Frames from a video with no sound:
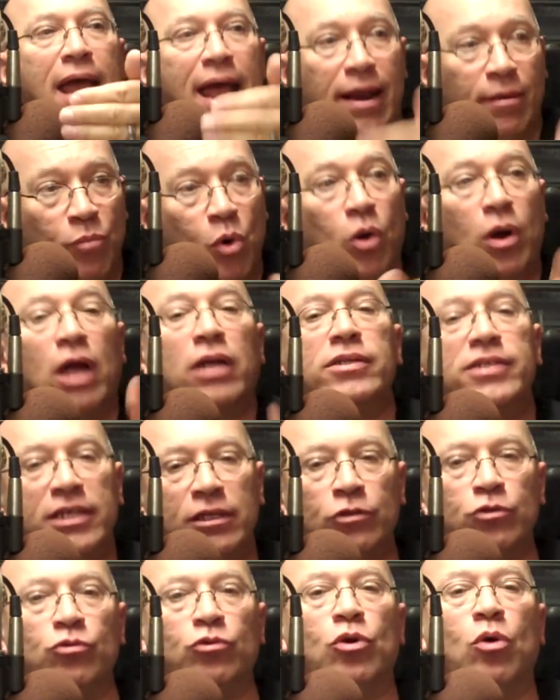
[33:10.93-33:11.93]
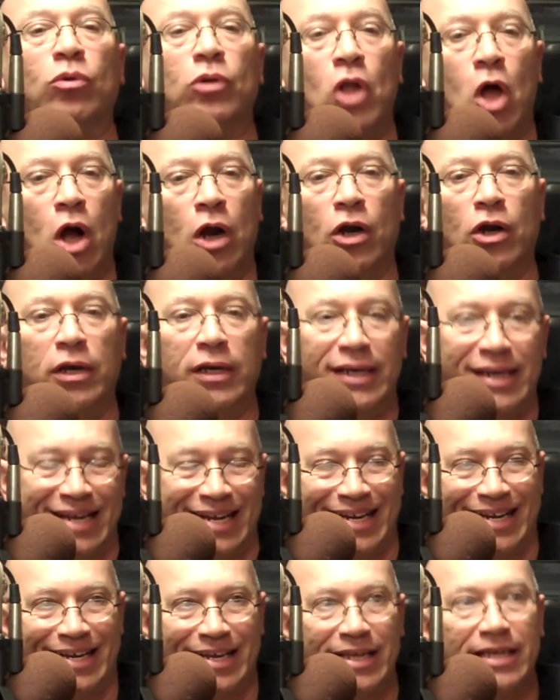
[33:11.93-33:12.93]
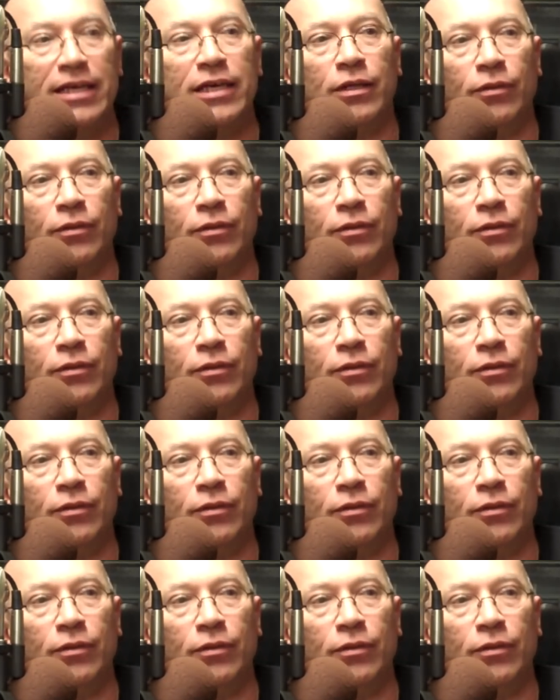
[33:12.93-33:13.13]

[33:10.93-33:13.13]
and more until you no longer need